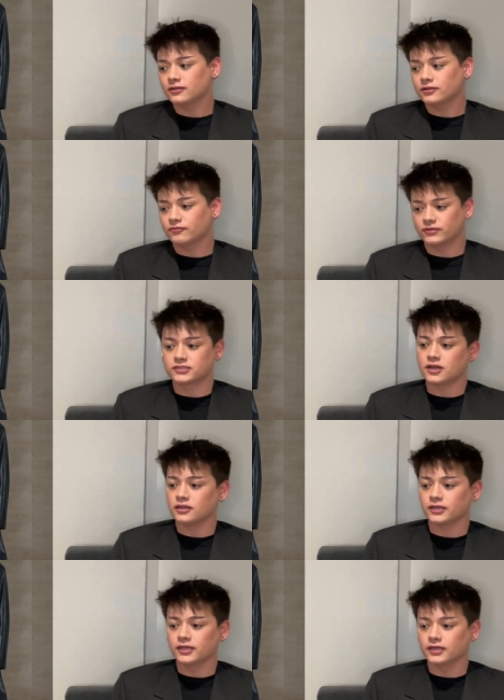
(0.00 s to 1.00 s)

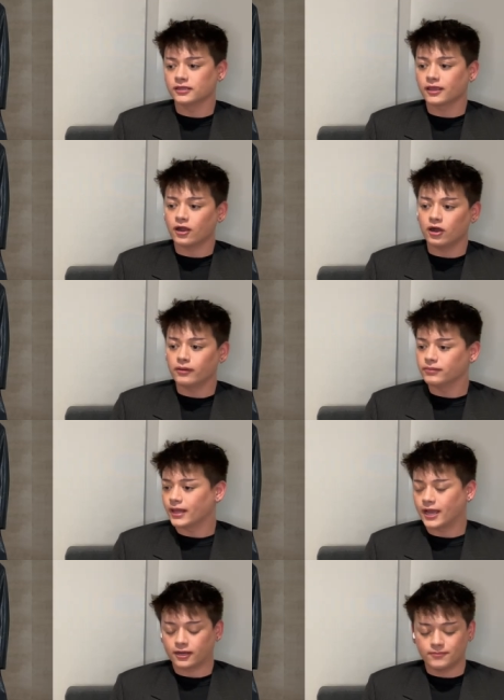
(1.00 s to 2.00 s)
Vesalia like all
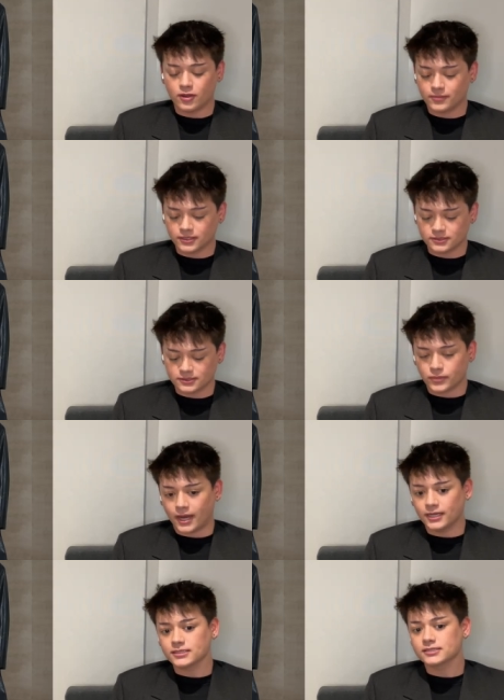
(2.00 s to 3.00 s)
black moments. I
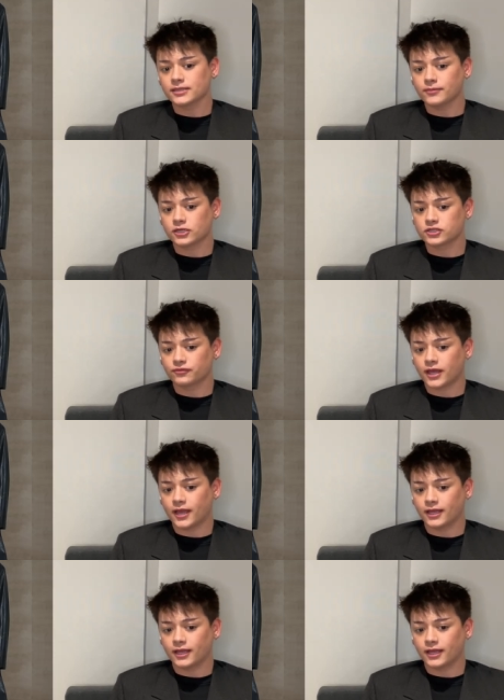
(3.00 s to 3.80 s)
didn't see much of that